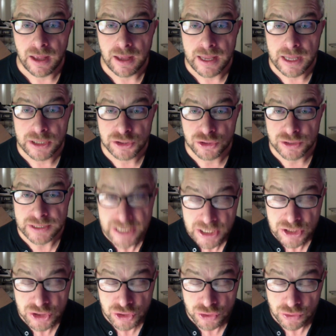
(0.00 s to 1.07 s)
entered
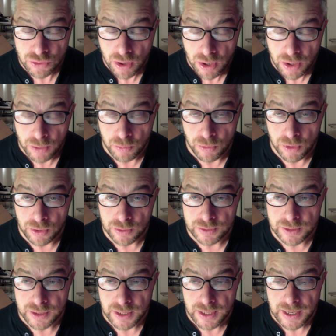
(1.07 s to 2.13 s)
into our
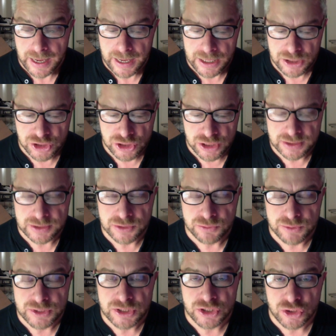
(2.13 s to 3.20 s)
world, and Jesus
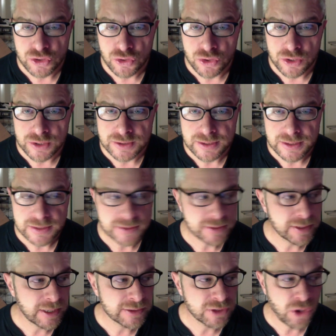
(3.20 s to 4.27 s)
restores
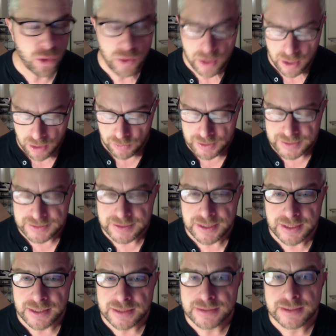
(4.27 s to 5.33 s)
this. And so we see
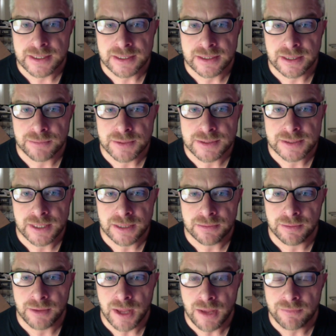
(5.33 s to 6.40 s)
this in them, this
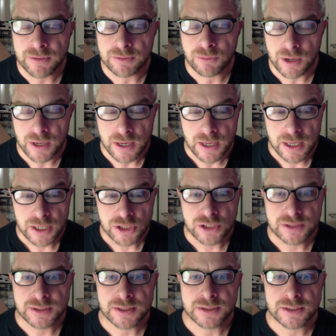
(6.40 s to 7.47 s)
kingdom of heaven, where
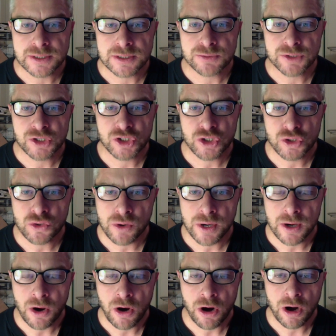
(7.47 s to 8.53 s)
Jesus is
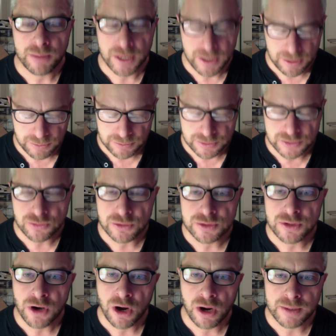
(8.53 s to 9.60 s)
restoring harmony. He
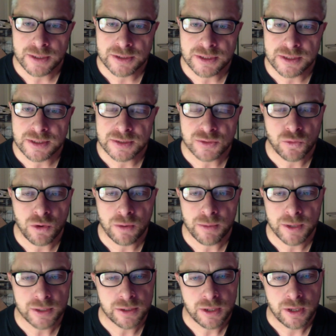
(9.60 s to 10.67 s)
restores harmony to this
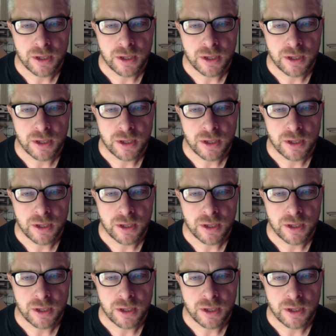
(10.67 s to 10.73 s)
woman